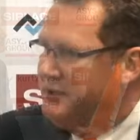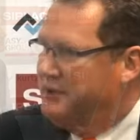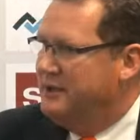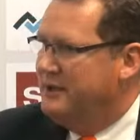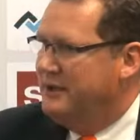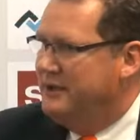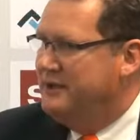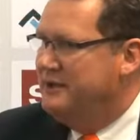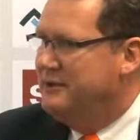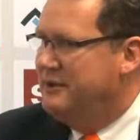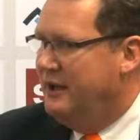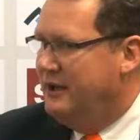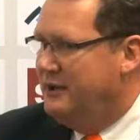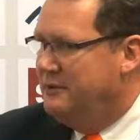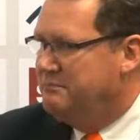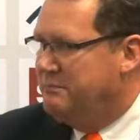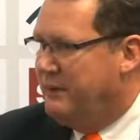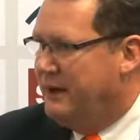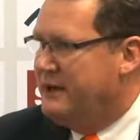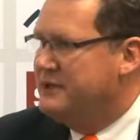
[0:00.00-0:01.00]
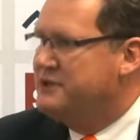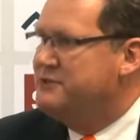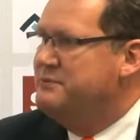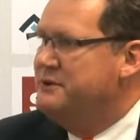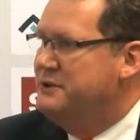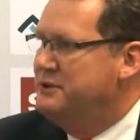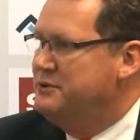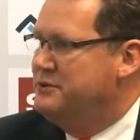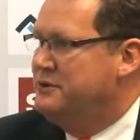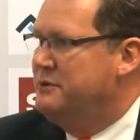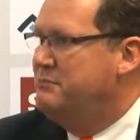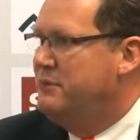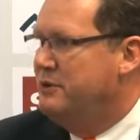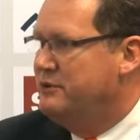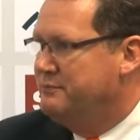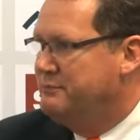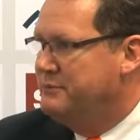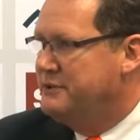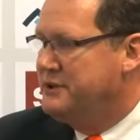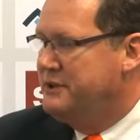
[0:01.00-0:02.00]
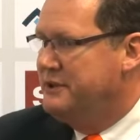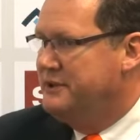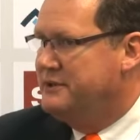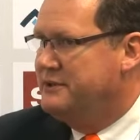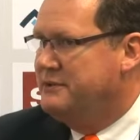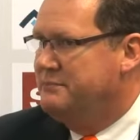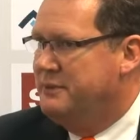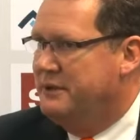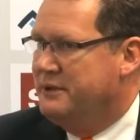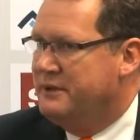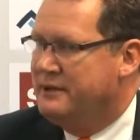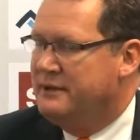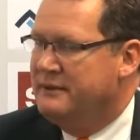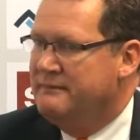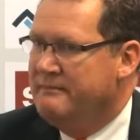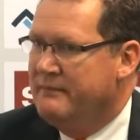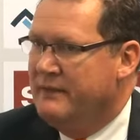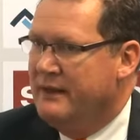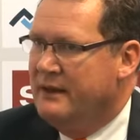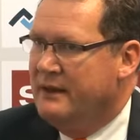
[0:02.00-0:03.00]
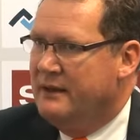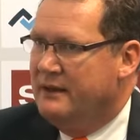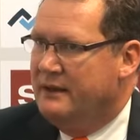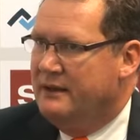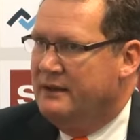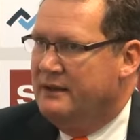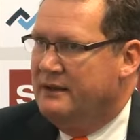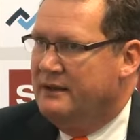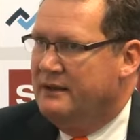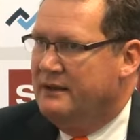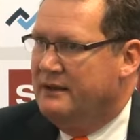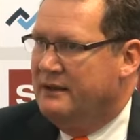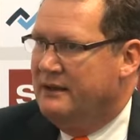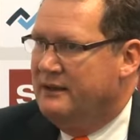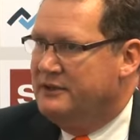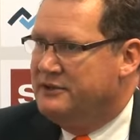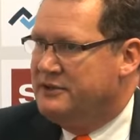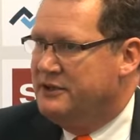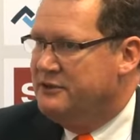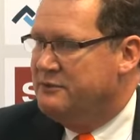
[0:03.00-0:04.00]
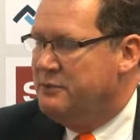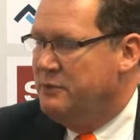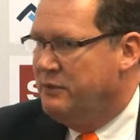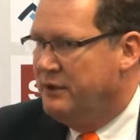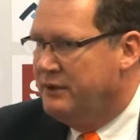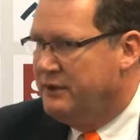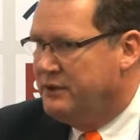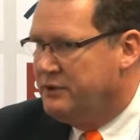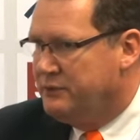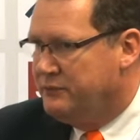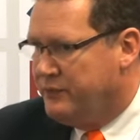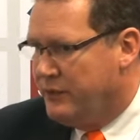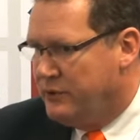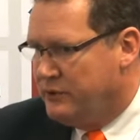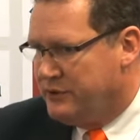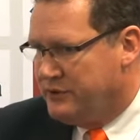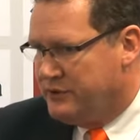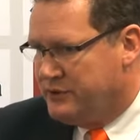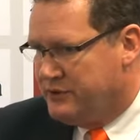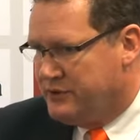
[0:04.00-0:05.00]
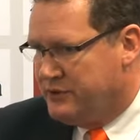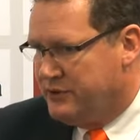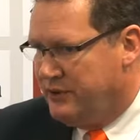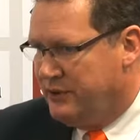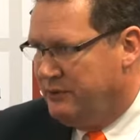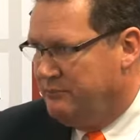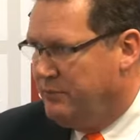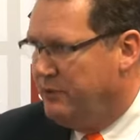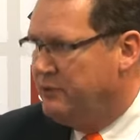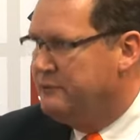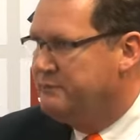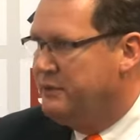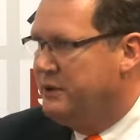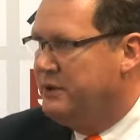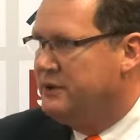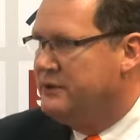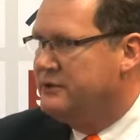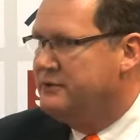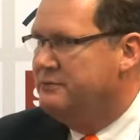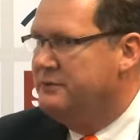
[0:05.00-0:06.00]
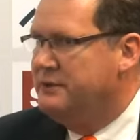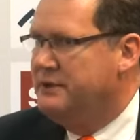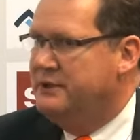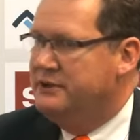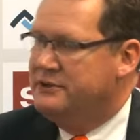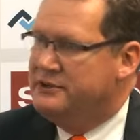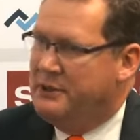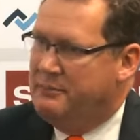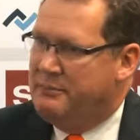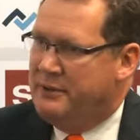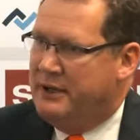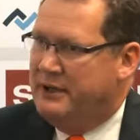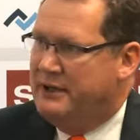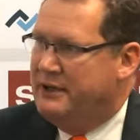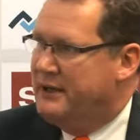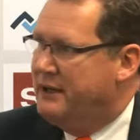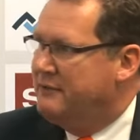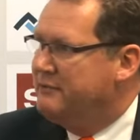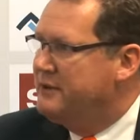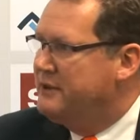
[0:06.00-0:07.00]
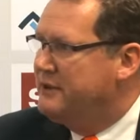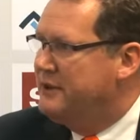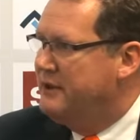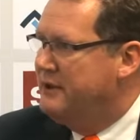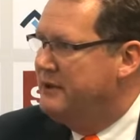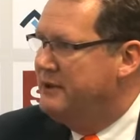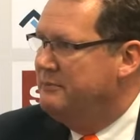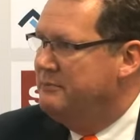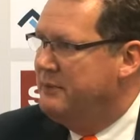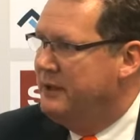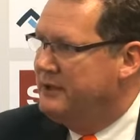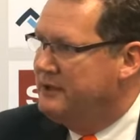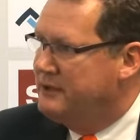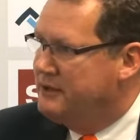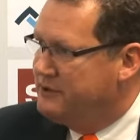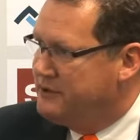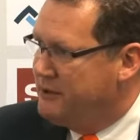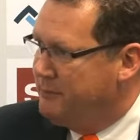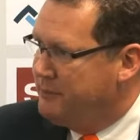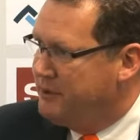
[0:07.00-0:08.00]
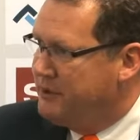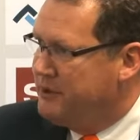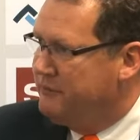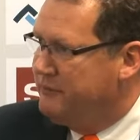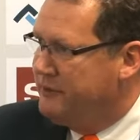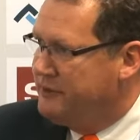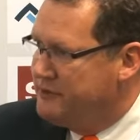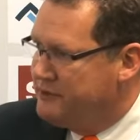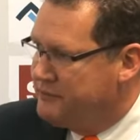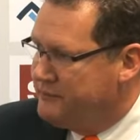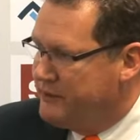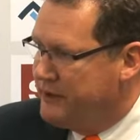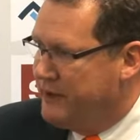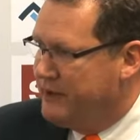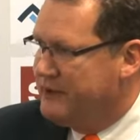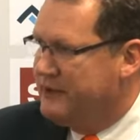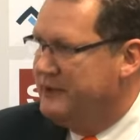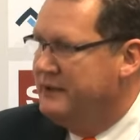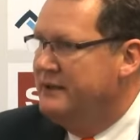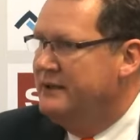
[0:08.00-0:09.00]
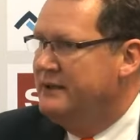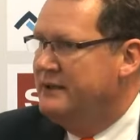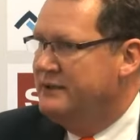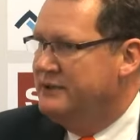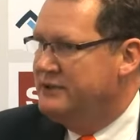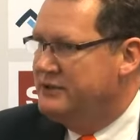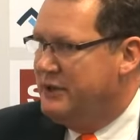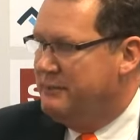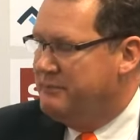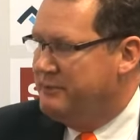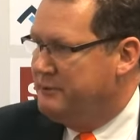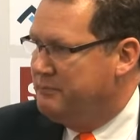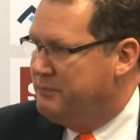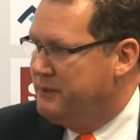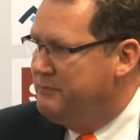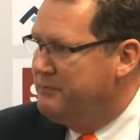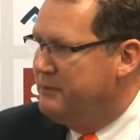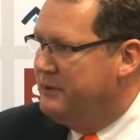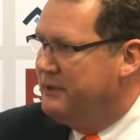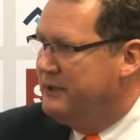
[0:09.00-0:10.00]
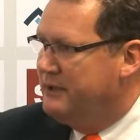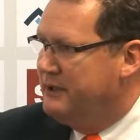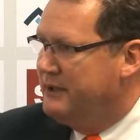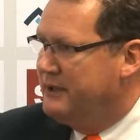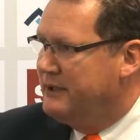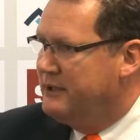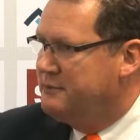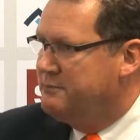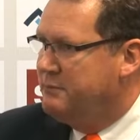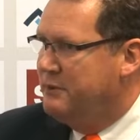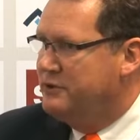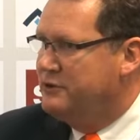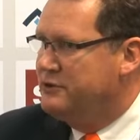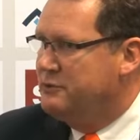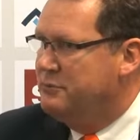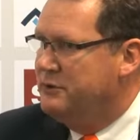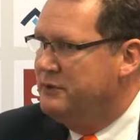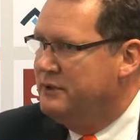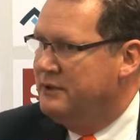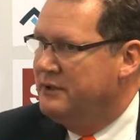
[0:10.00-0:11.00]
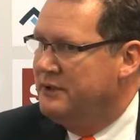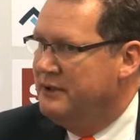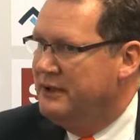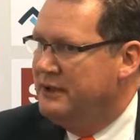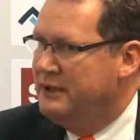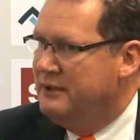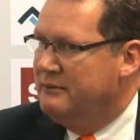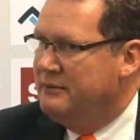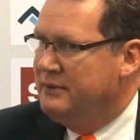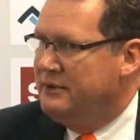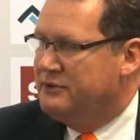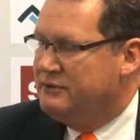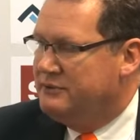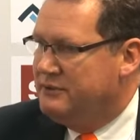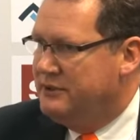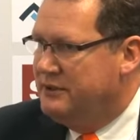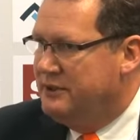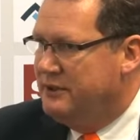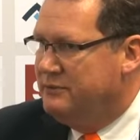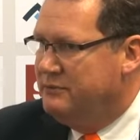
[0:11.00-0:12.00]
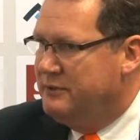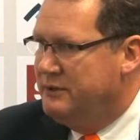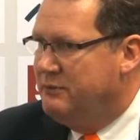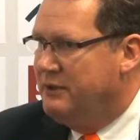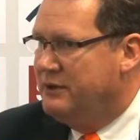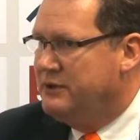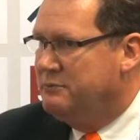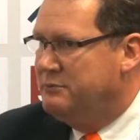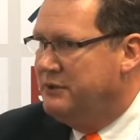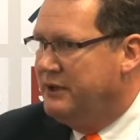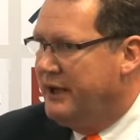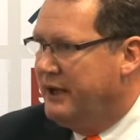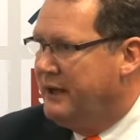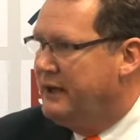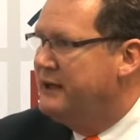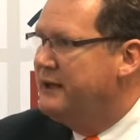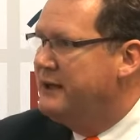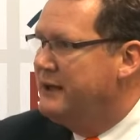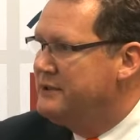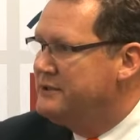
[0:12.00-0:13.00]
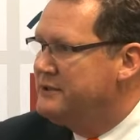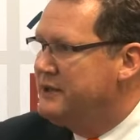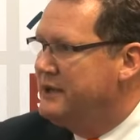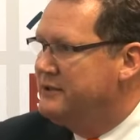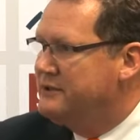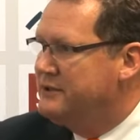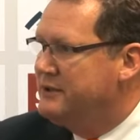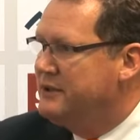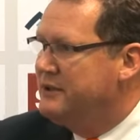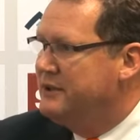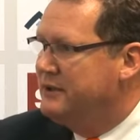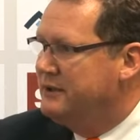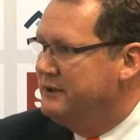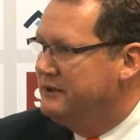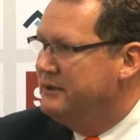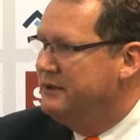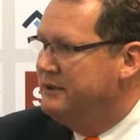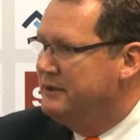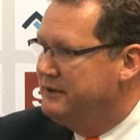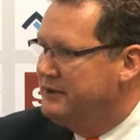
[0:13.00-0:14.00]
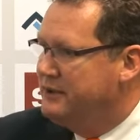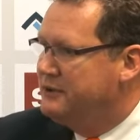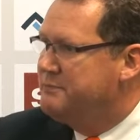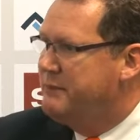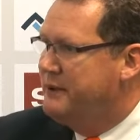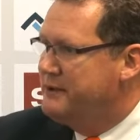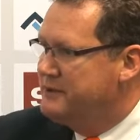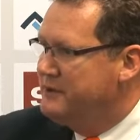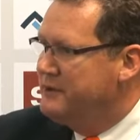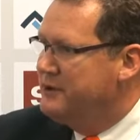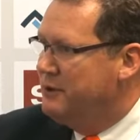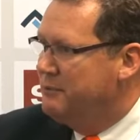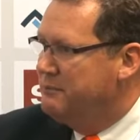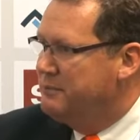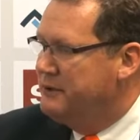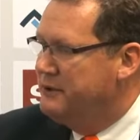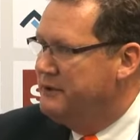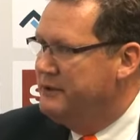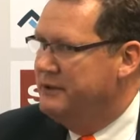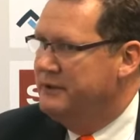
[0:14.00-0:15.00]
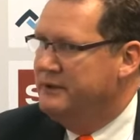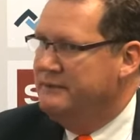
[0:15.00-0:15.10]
in parts we use in both machines, but since we wanted to focus on both products, we separated everything, made separate divisions for that, separate people responsible. Because, you know, we want to be recognized as a dispensing company.